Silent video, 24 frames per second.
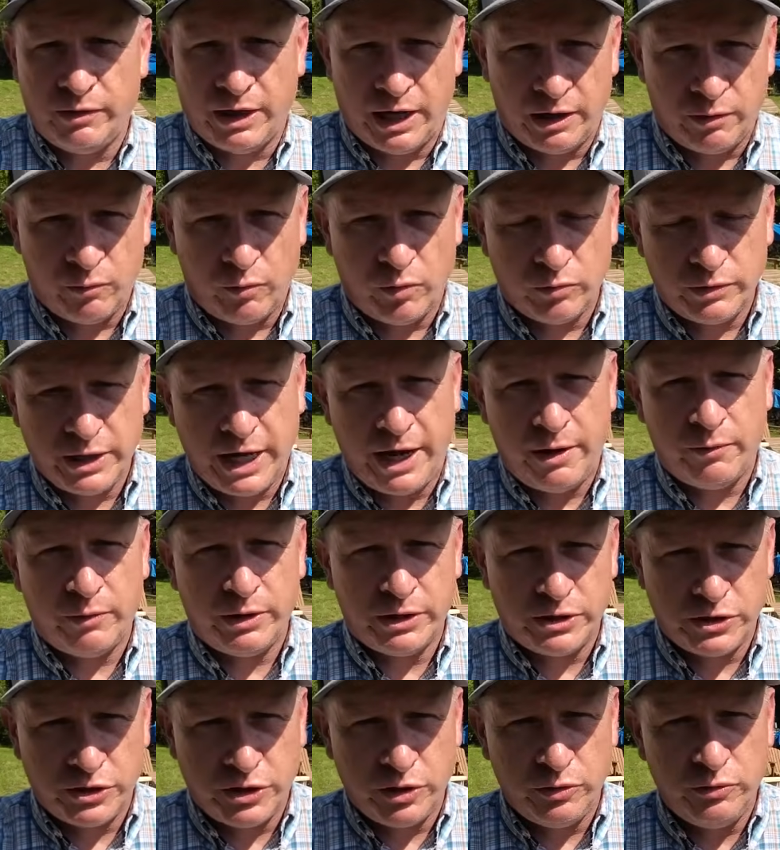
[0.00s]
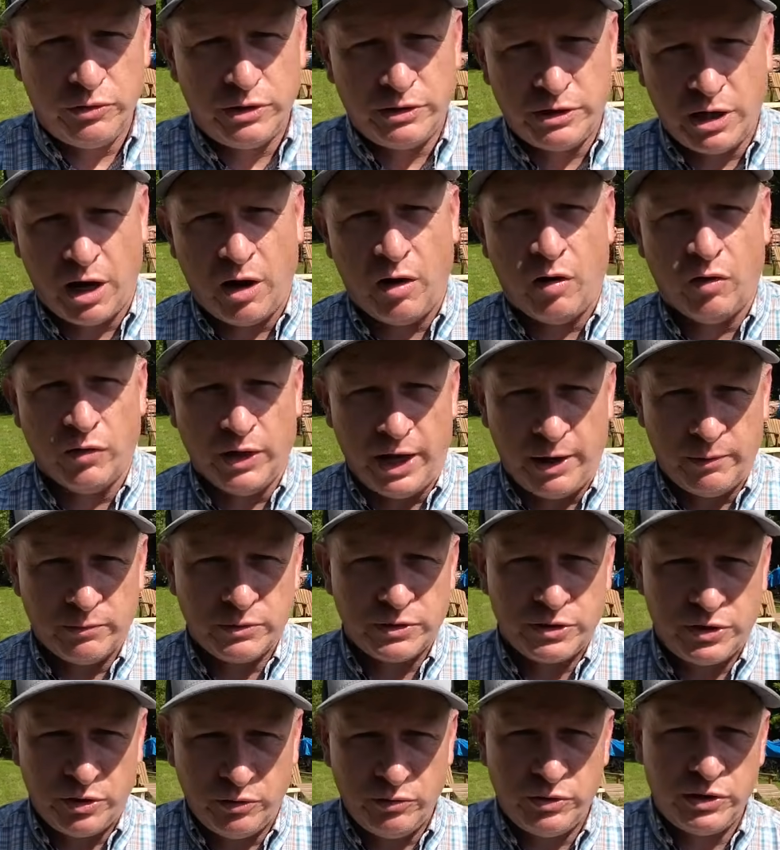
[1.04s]
I don't want that one, it's too tall, that one's
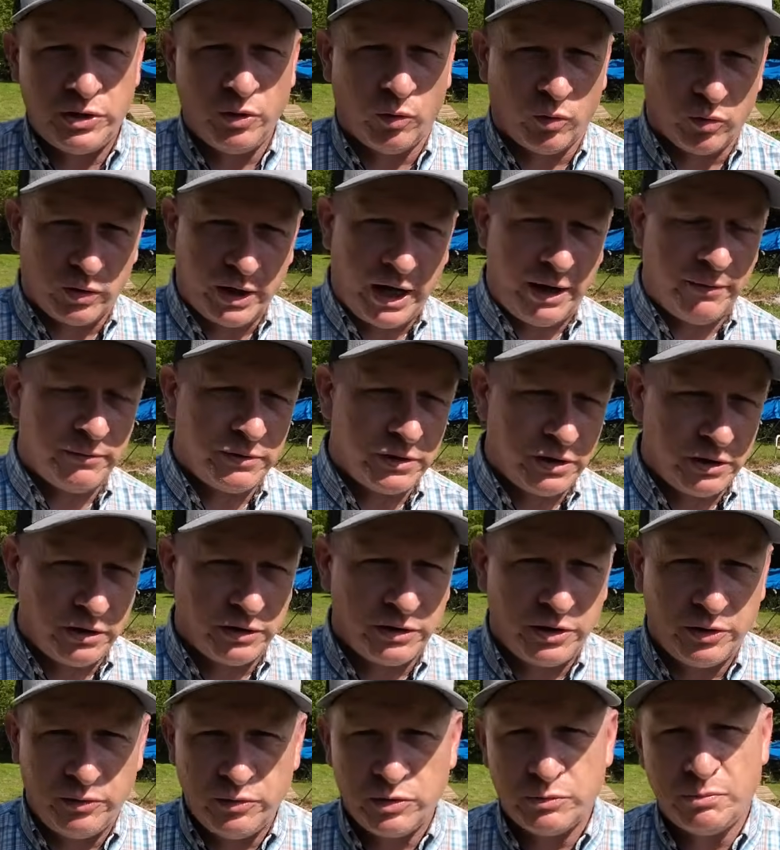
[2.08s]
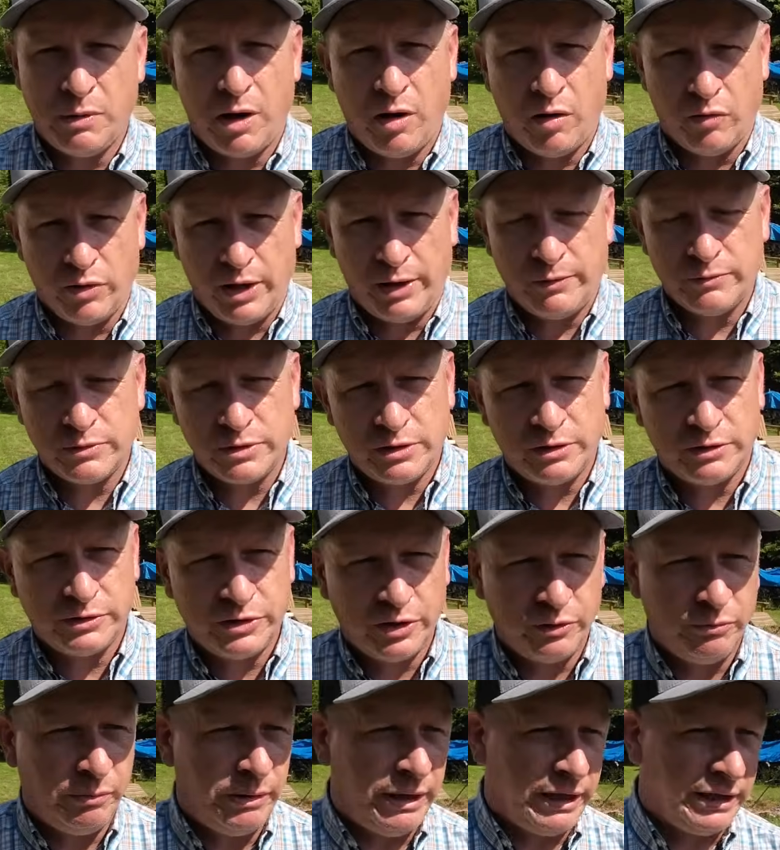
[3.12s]
too short, that one's a little too small, that one's a little
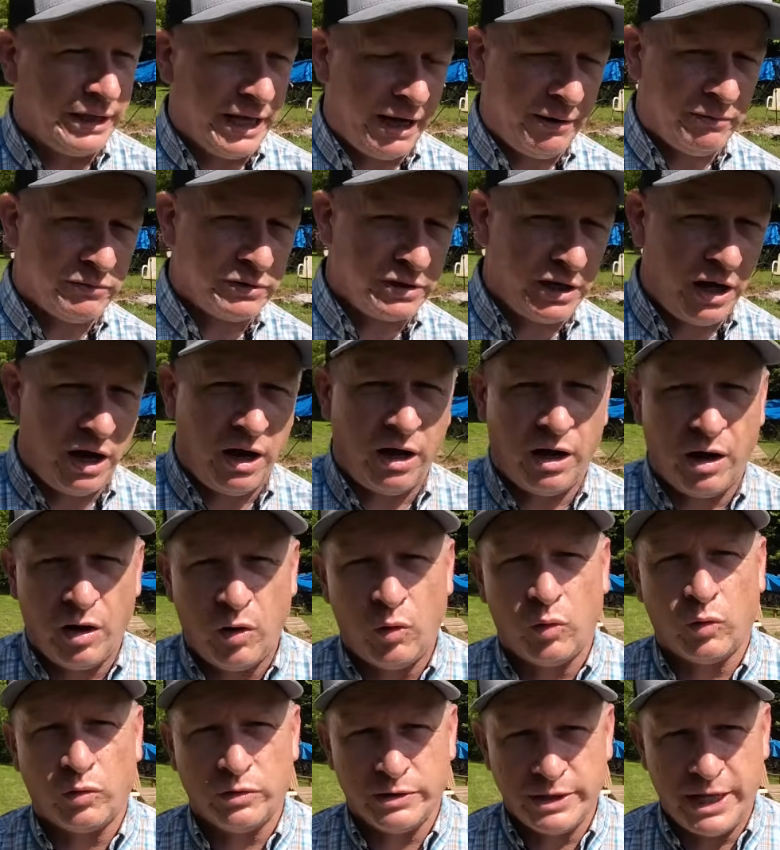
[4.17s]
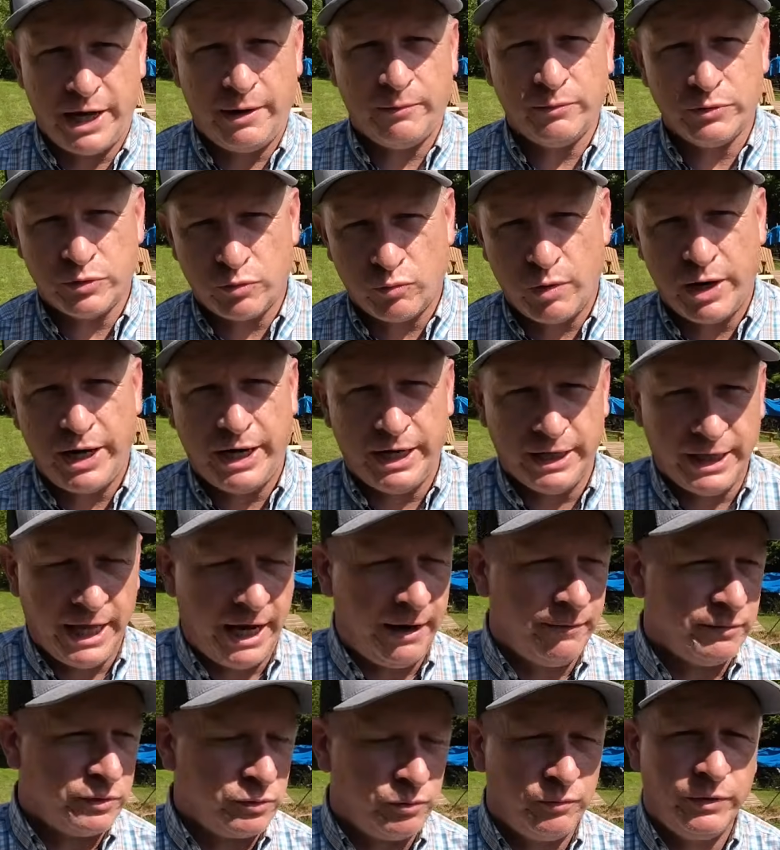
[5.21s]
too big, that one's got horns, that one's red,
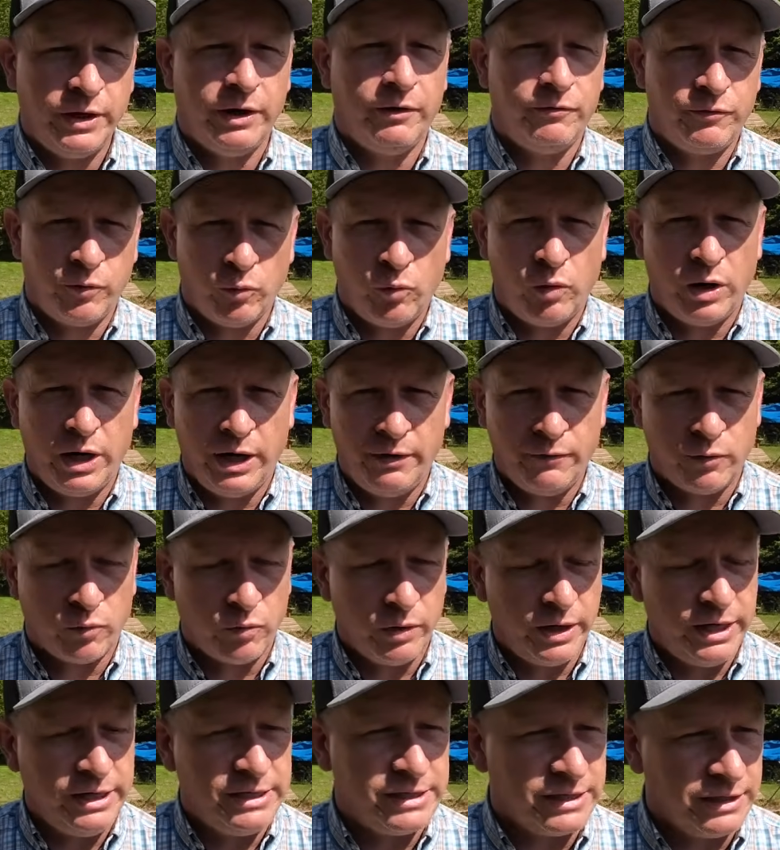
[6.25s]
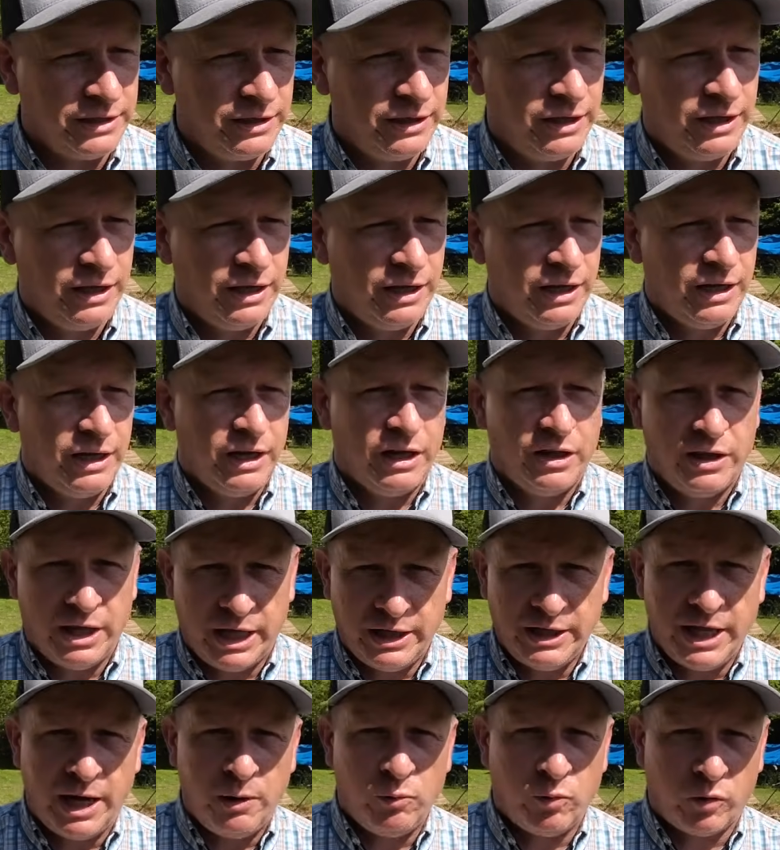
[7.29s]
for whatever reason,
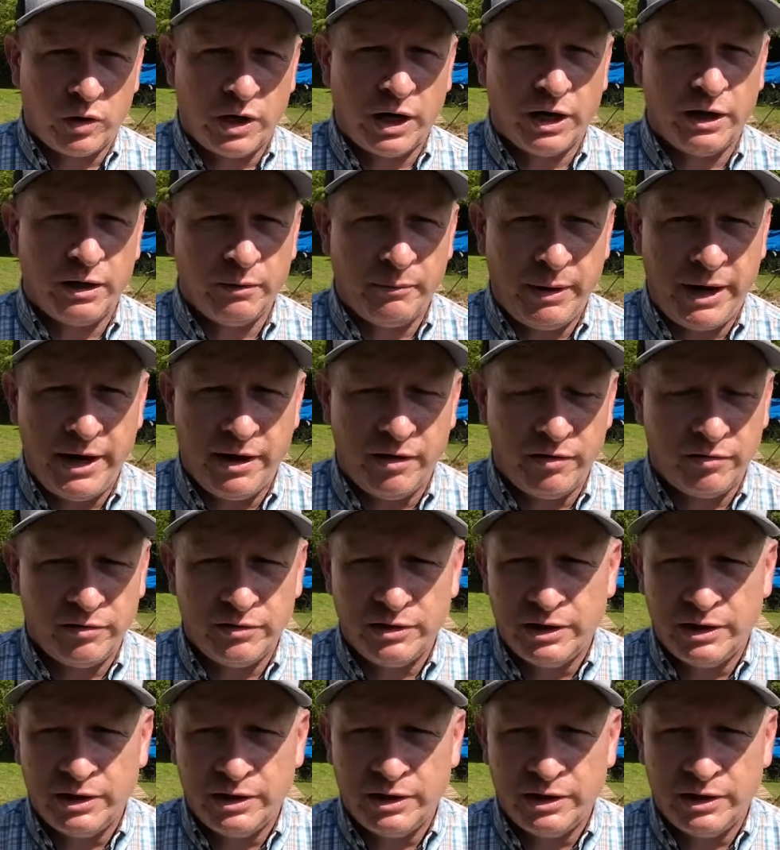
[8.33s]
and they will cull them out.